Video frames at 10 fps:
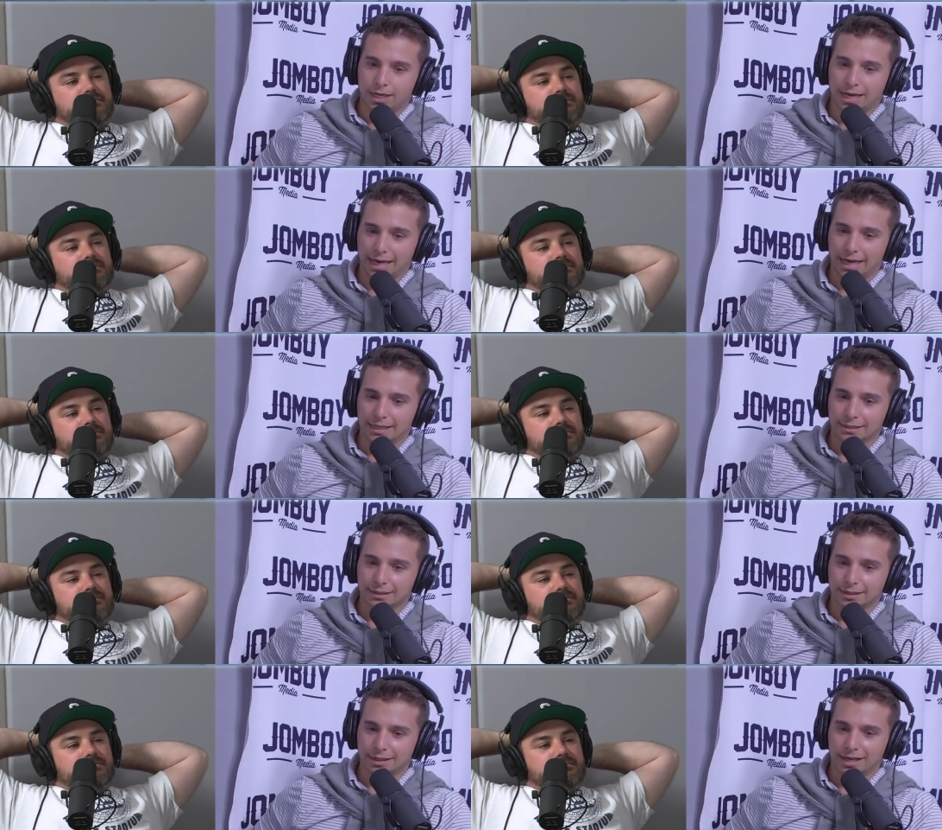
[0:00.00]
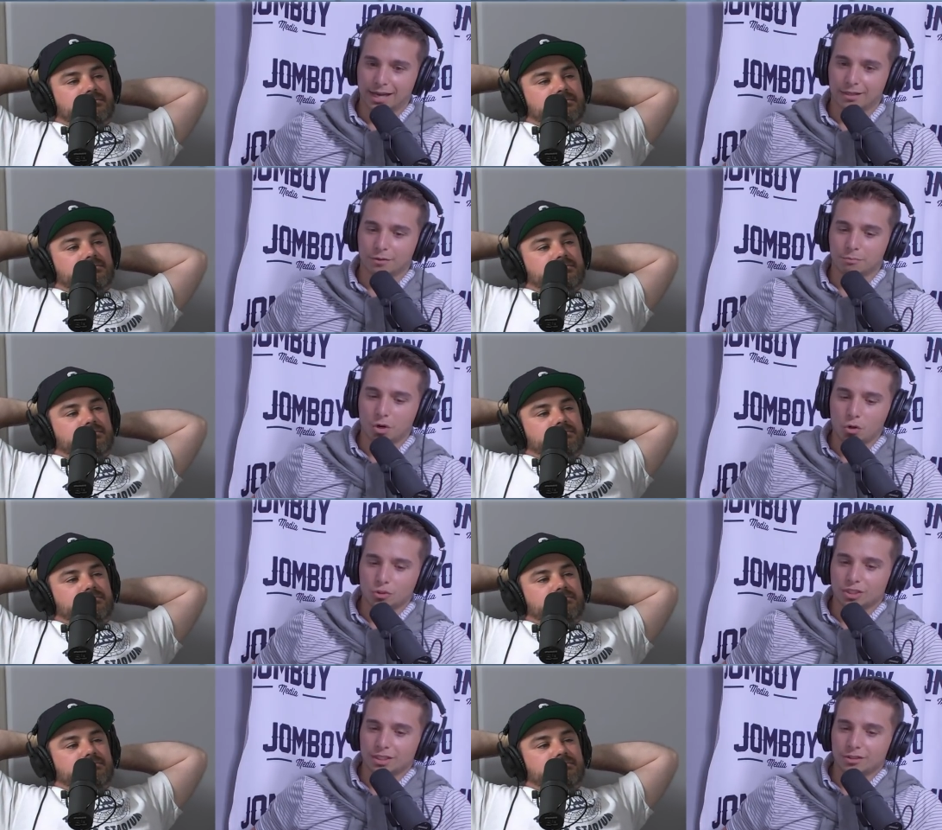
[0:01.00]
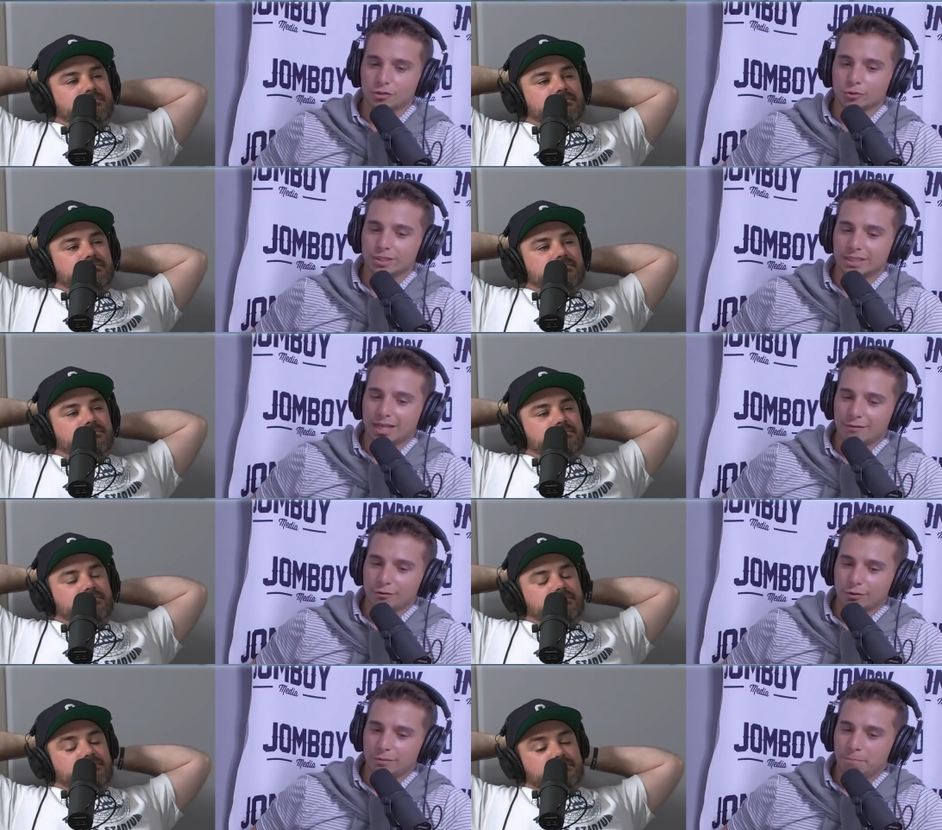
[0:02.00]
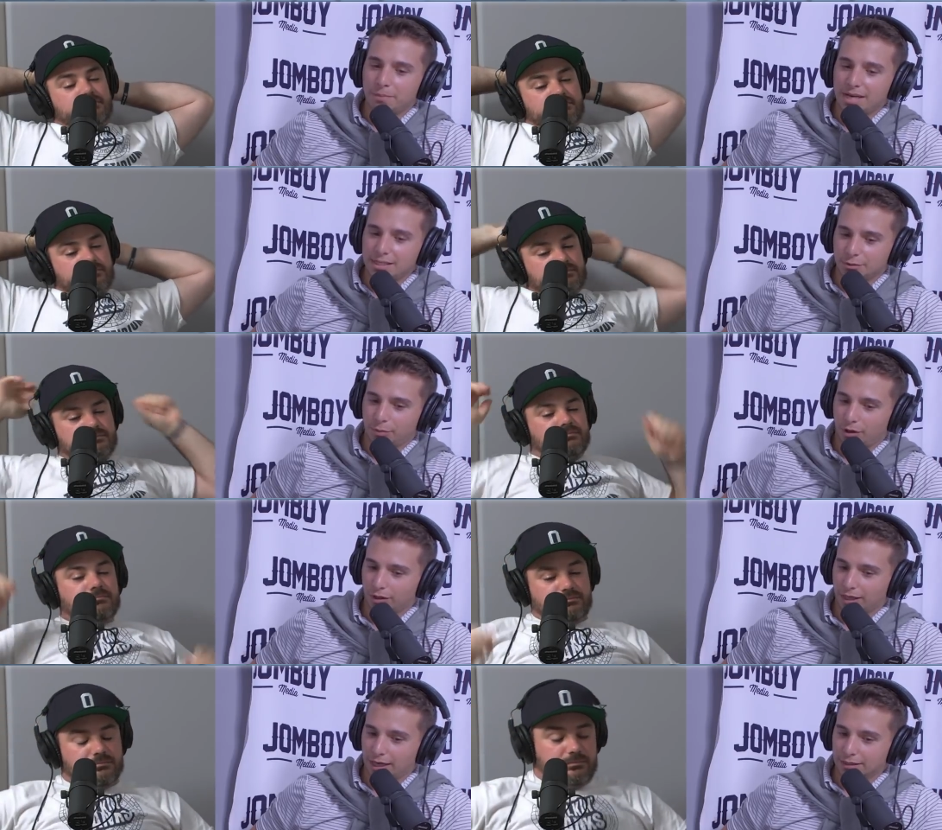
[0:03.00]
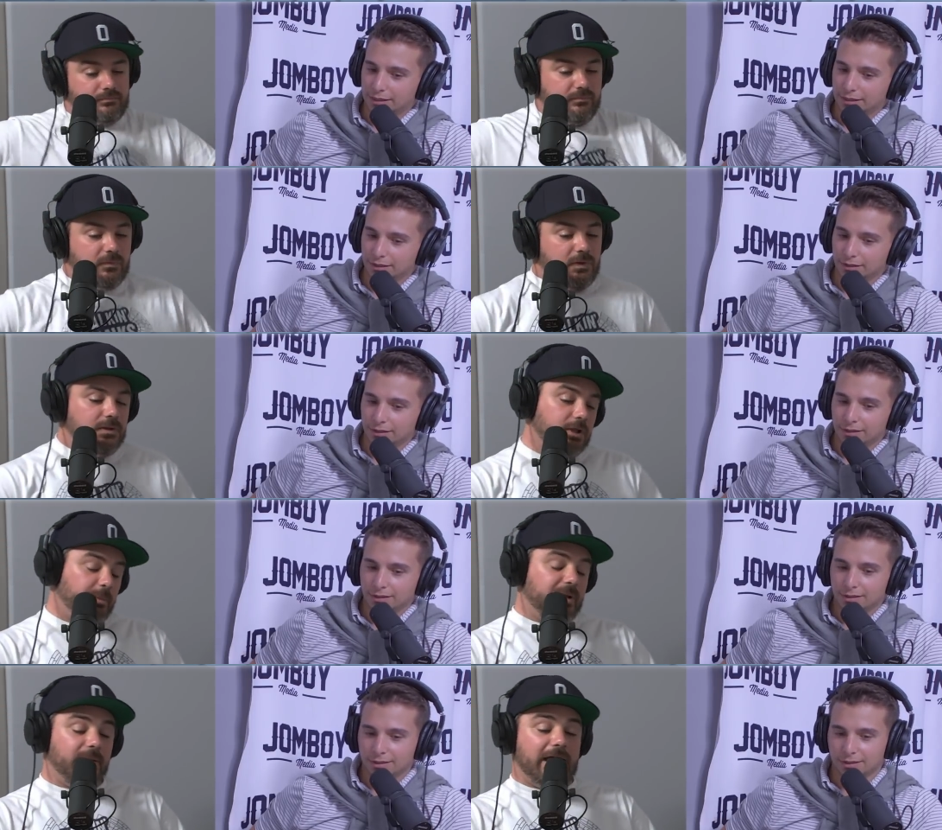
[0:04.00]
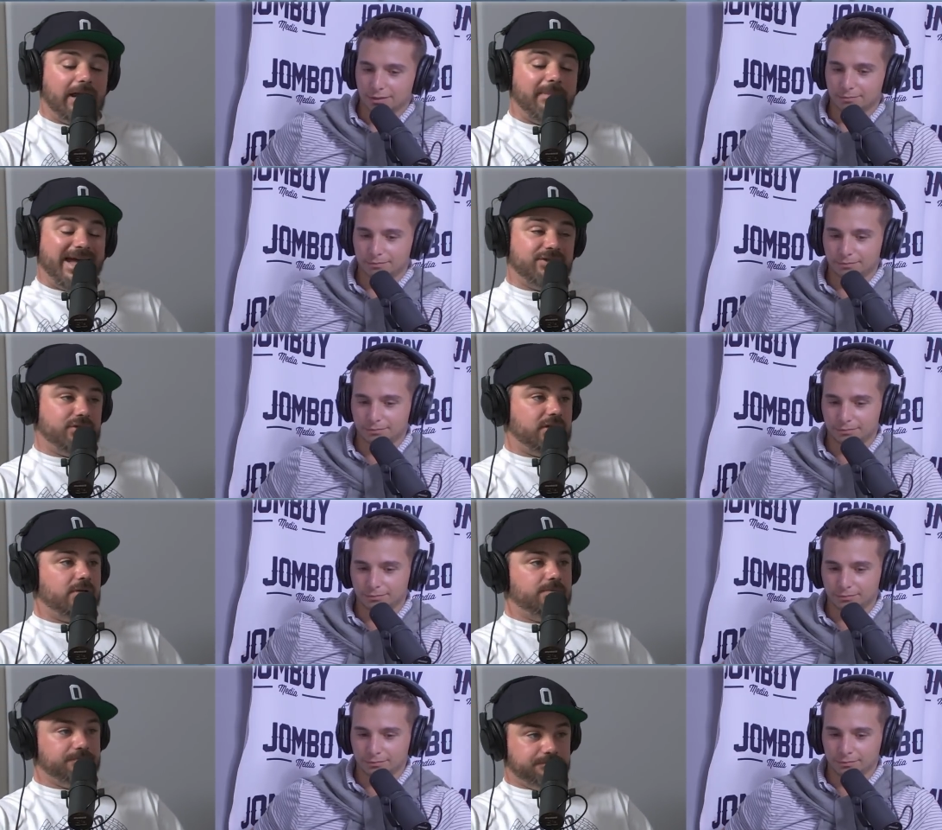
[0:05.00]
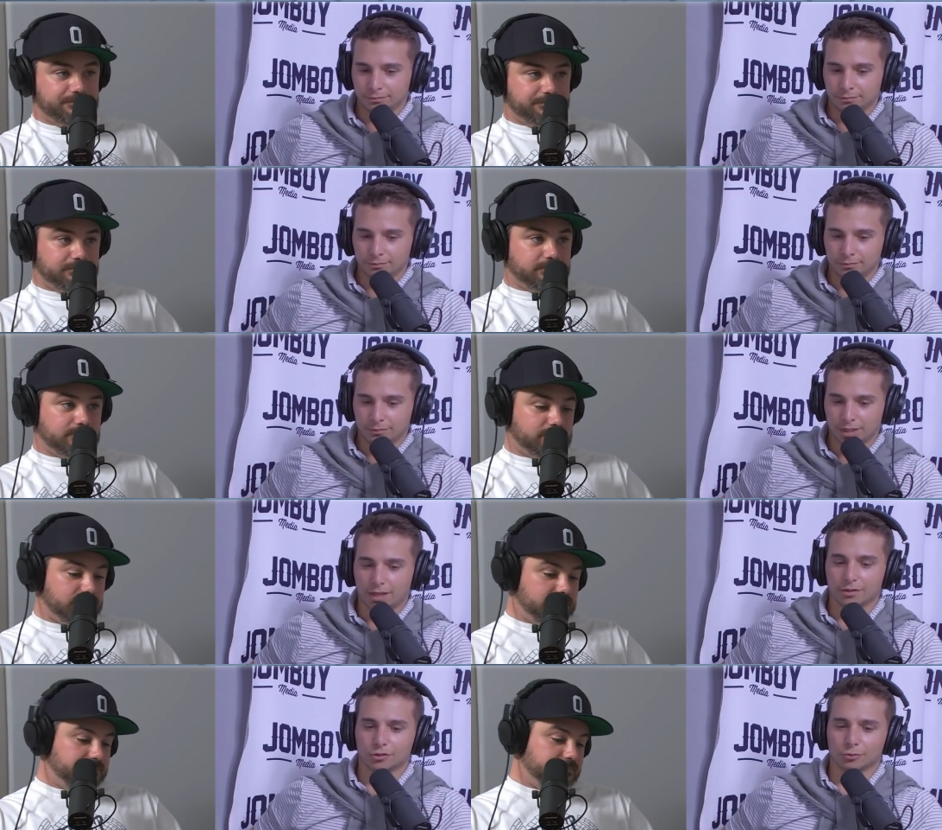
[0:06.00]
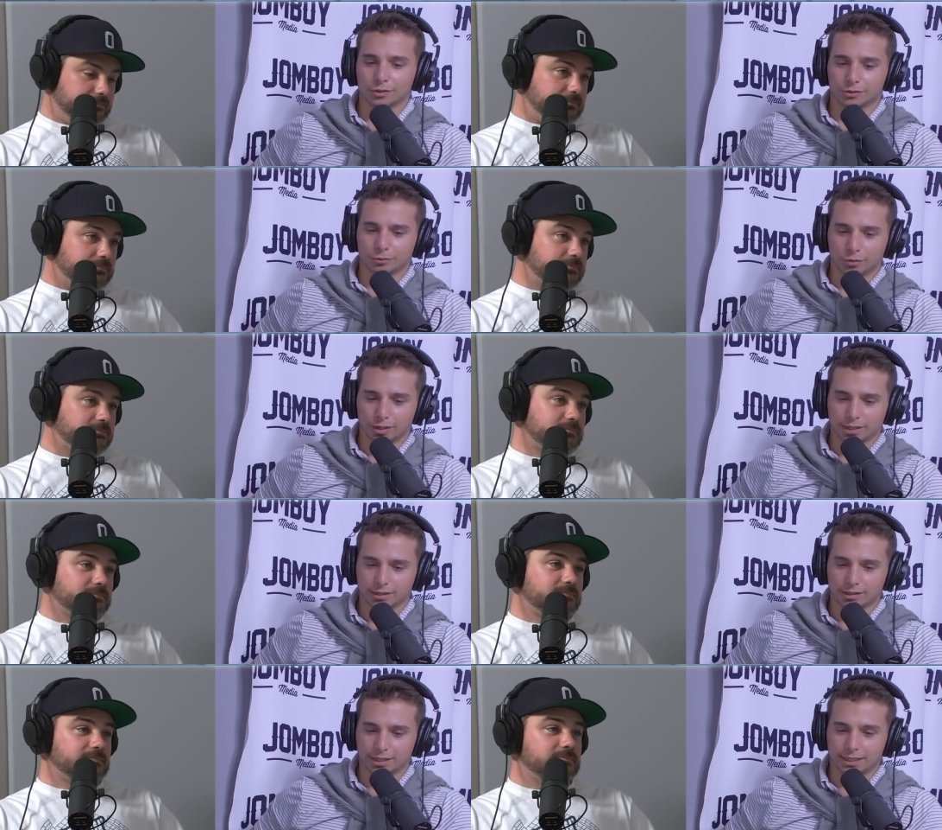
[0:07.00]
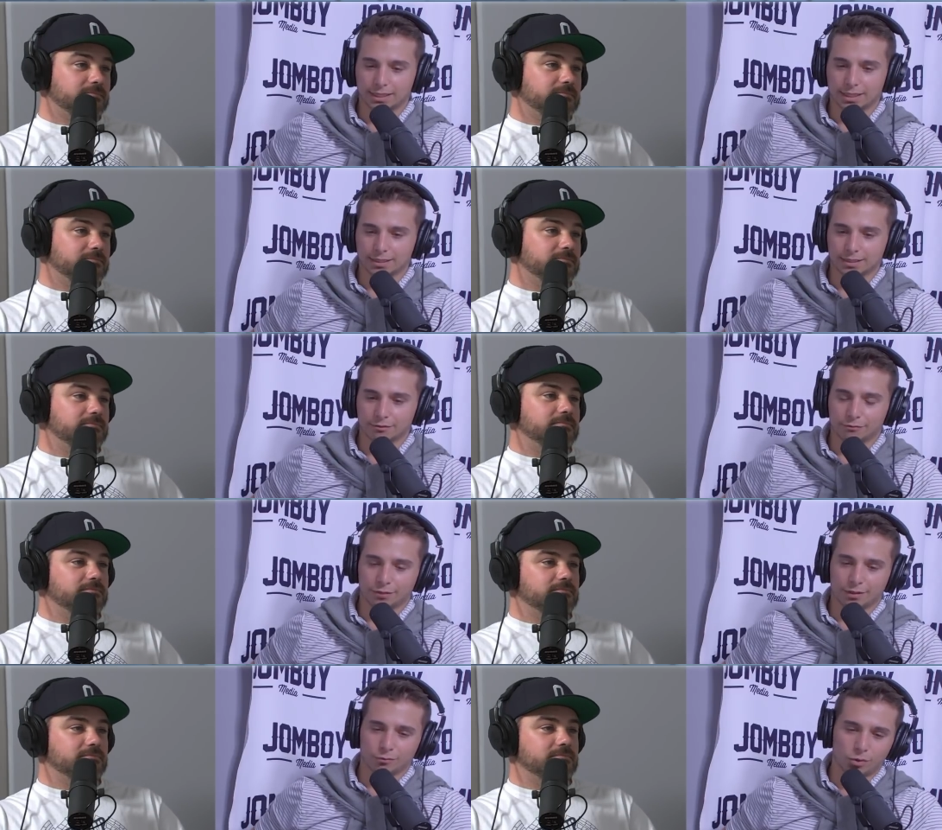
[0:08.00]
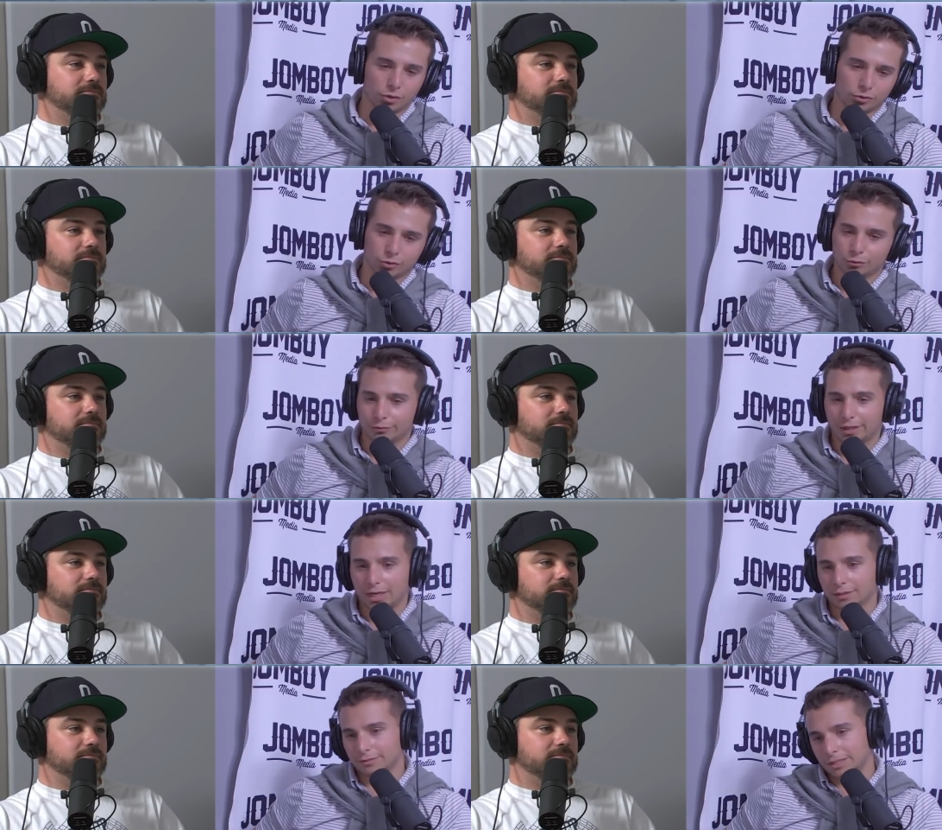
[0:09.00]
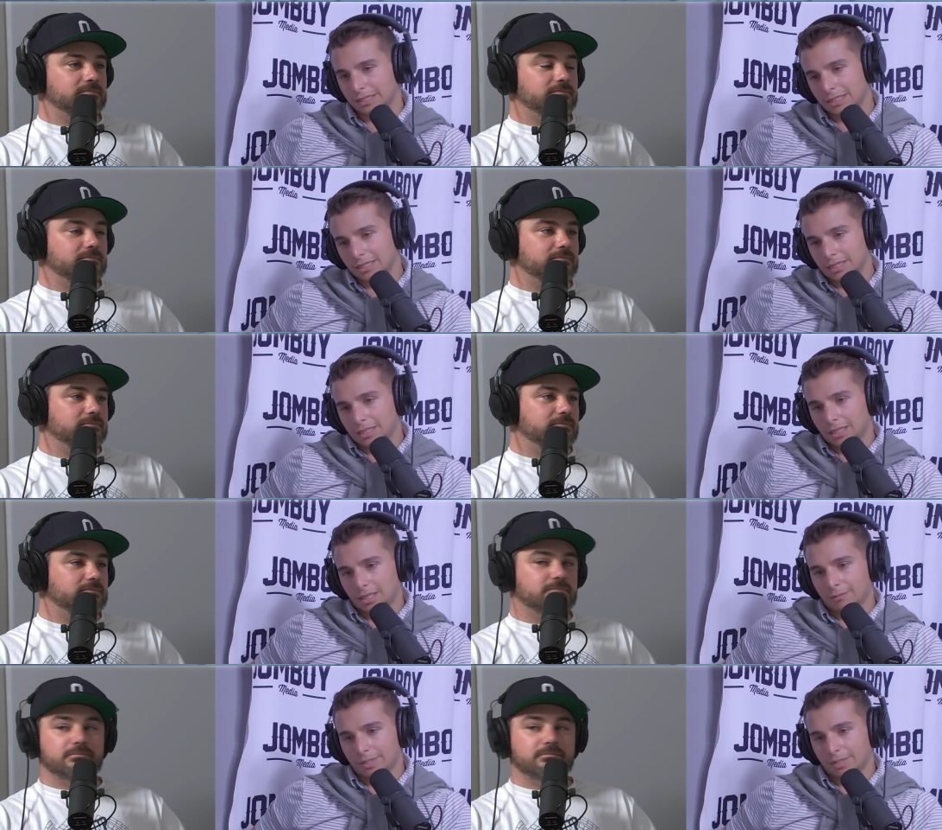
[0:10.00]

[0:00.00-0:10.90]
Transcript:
Speaker 1: and they had the most injuries ever in baseball last mm-hmm. year. A little bit, a lot
Speaker 2: of magic, though.
Speaker 1: Yeah, this original one had the line at ninety-seven point five. one oh two point five, I